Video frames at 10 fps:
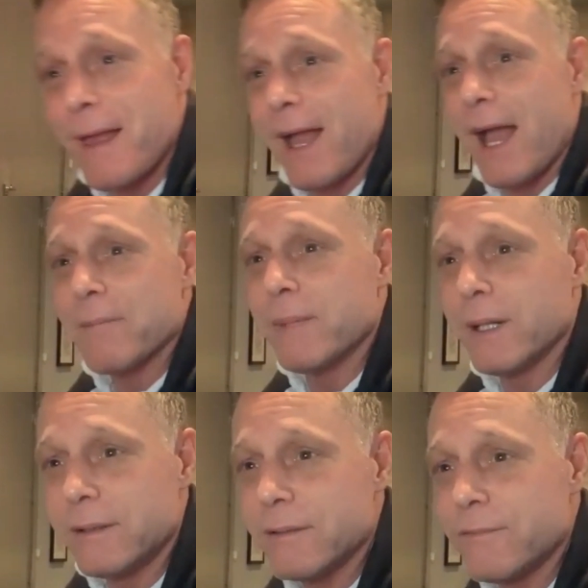and
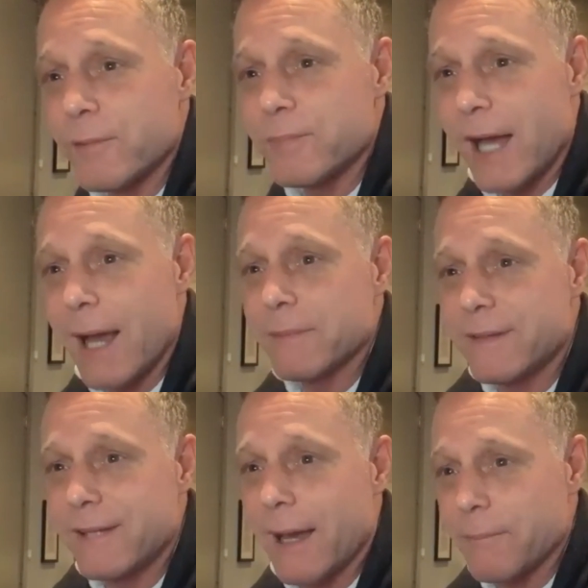Milton, from time to
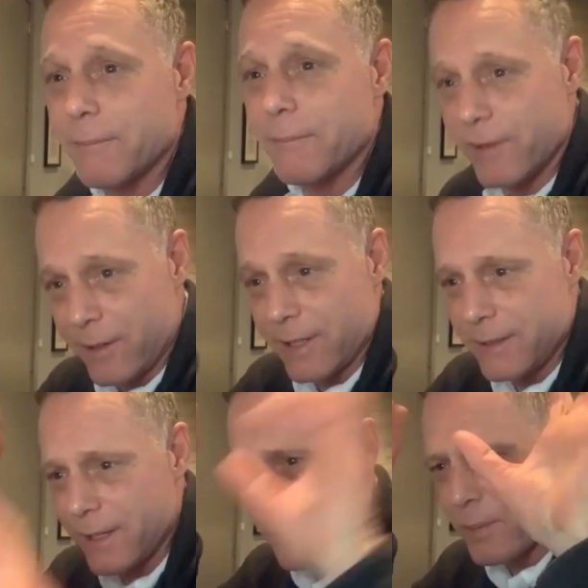time, very,
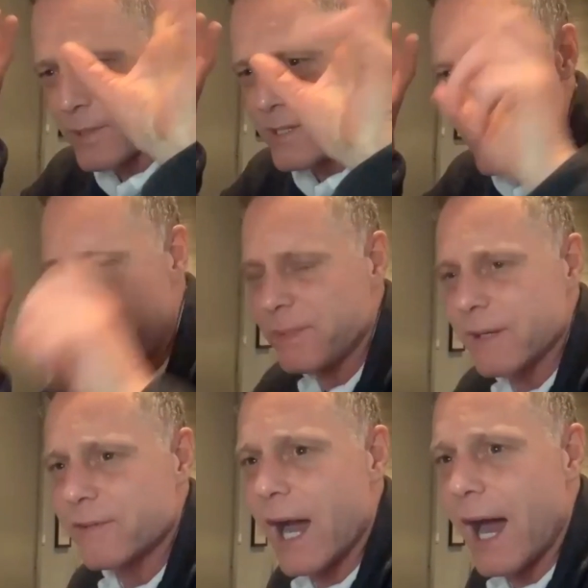you know,
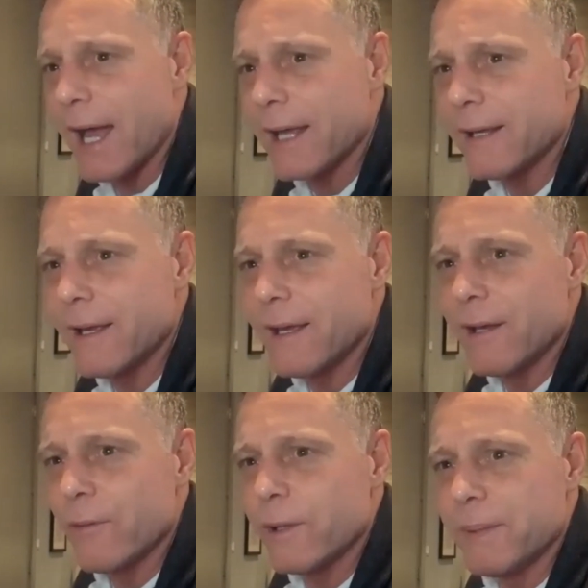perceptive guy,
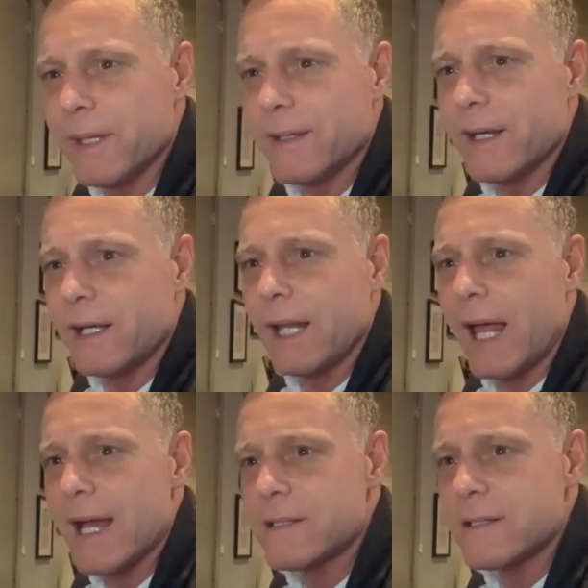we'd be in the
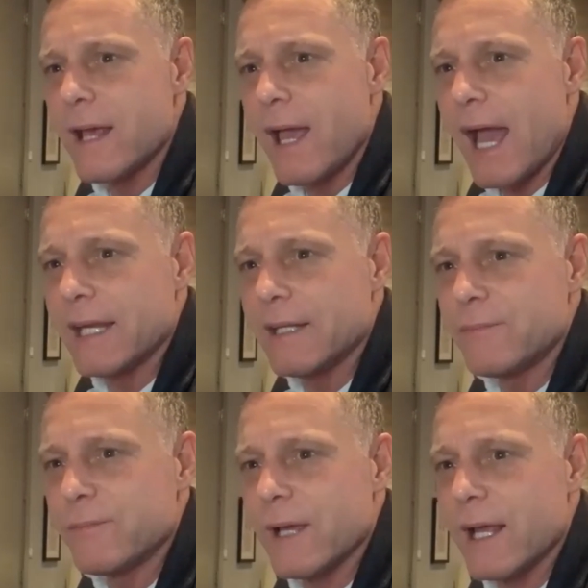class, and he
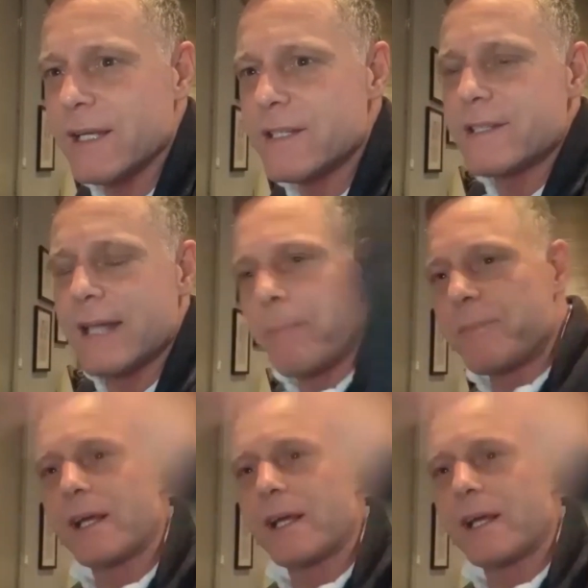stopped the